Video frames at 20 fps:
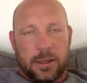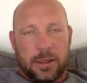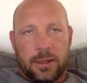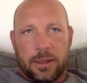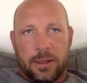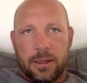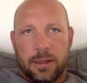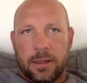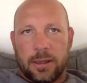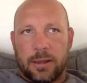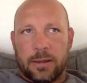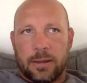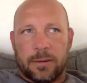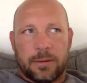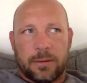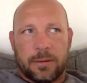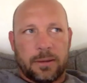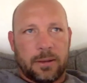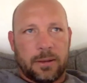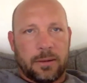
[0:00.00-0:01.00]

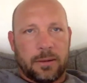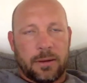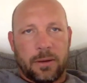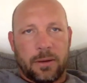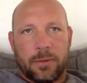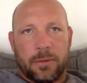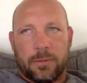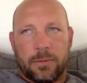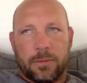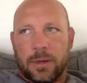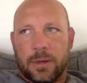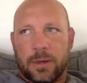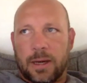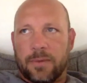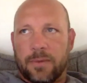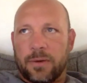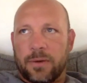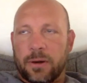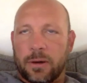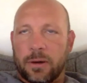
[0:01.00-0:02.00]

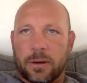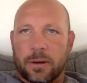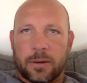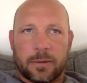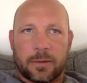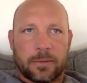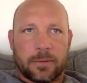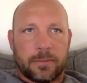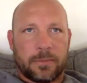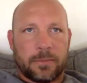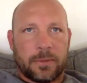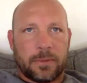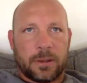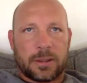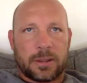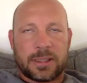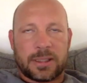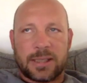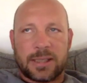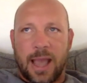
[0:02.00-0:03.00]
whatever your
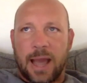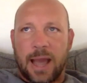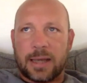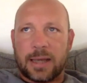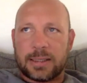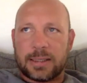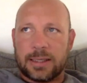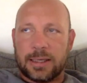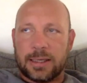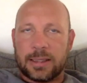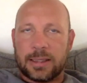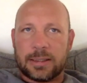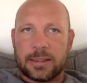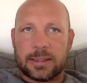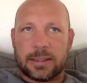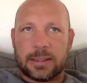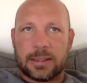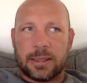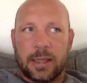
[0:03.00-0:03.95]
status is,